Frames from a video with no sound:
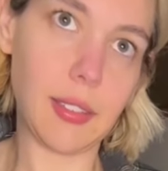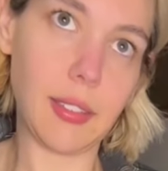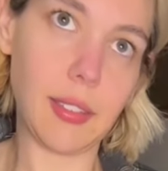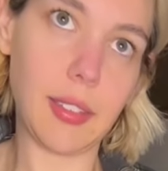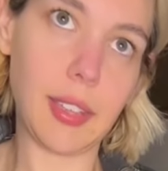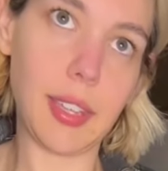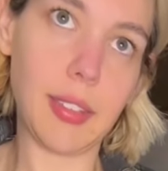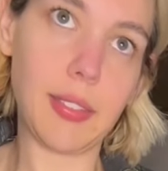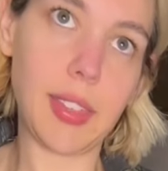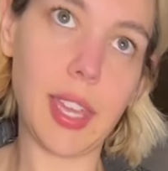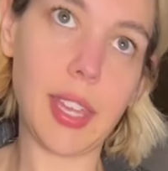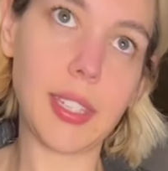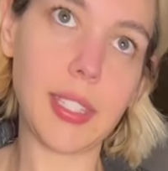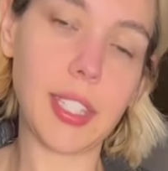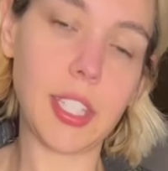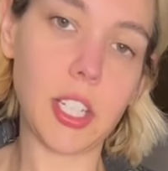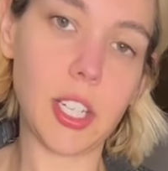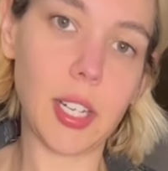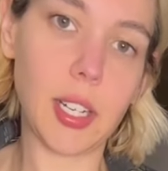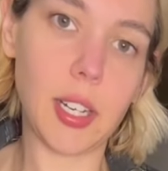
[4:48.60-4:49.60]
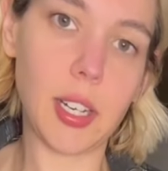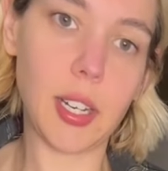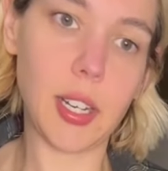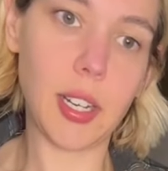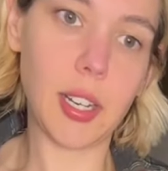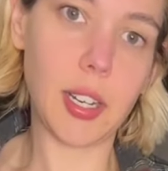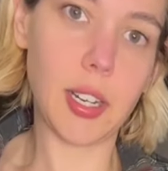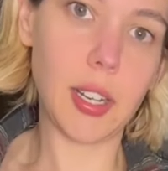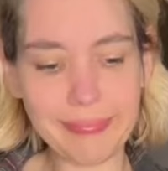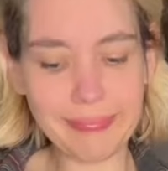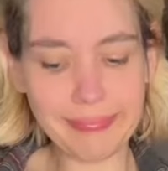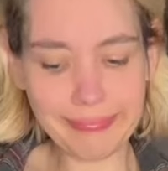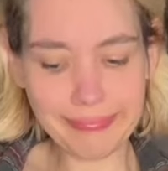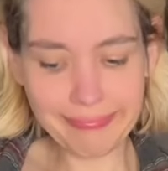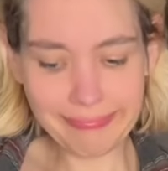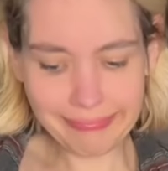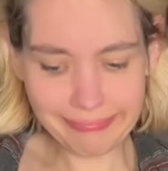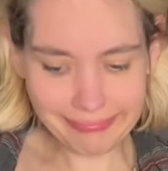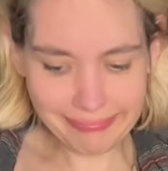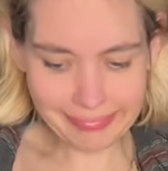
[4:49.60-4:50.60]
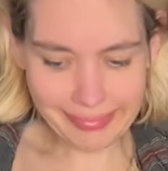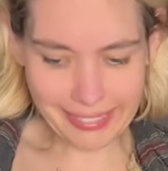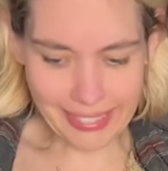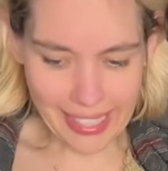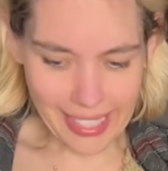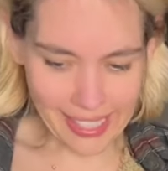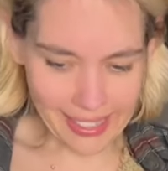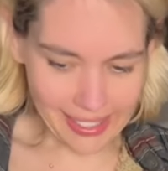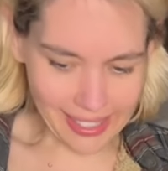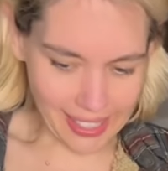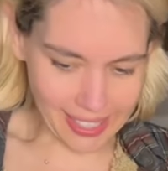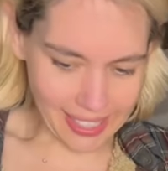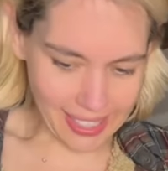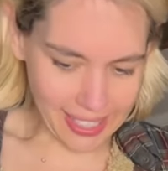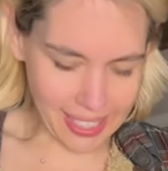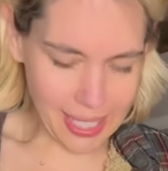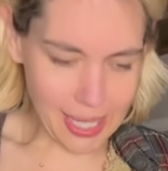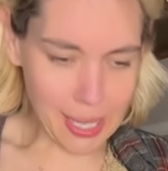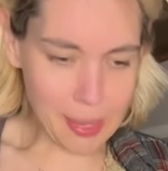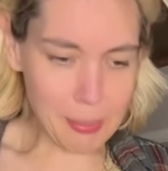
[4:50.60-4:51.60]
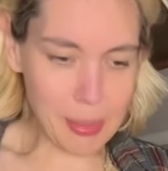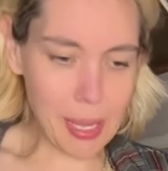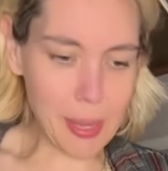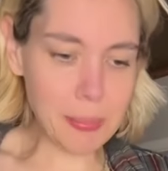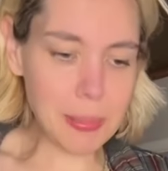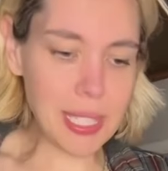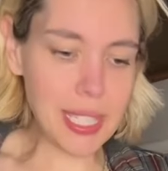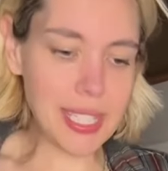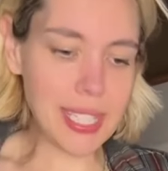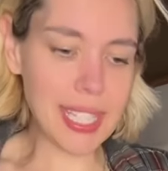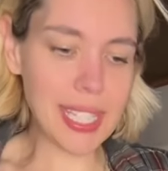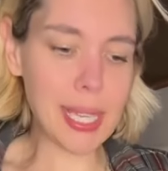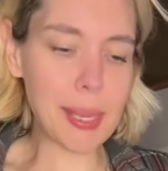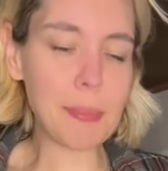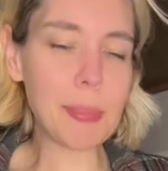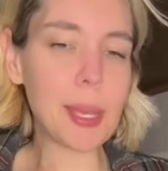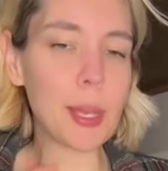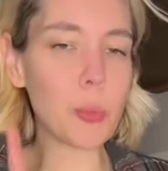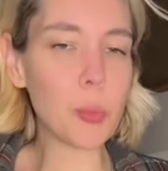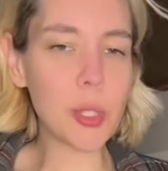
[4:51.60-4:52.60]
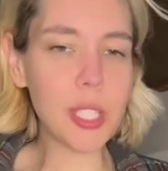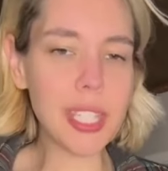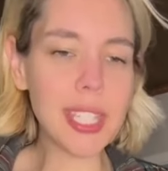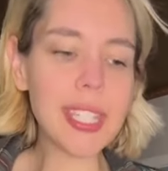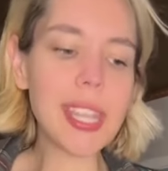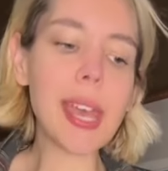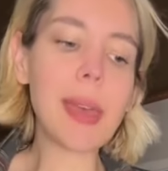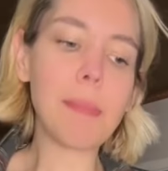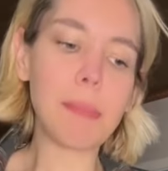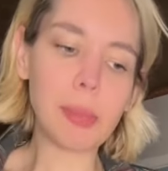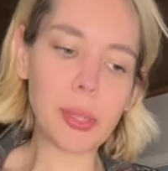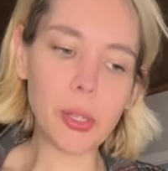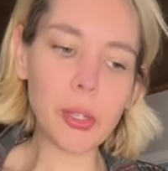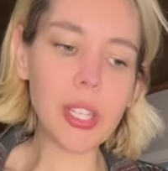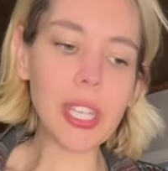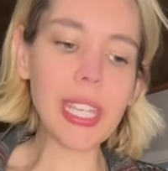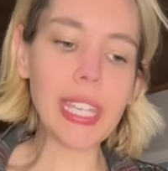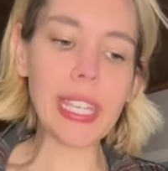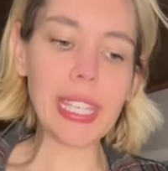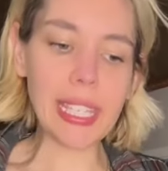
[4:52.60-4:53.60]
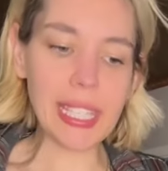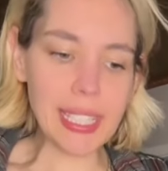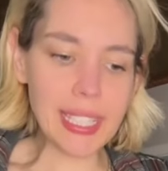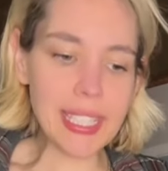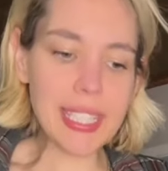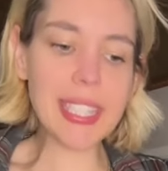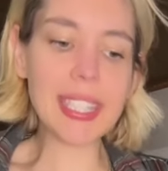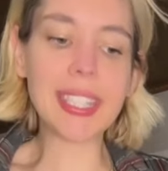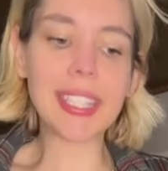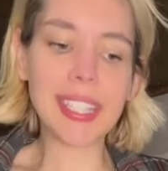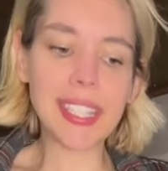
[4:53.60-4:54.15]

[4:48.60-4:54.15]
give that a stir. Let it come up to temp, and once that milk heats,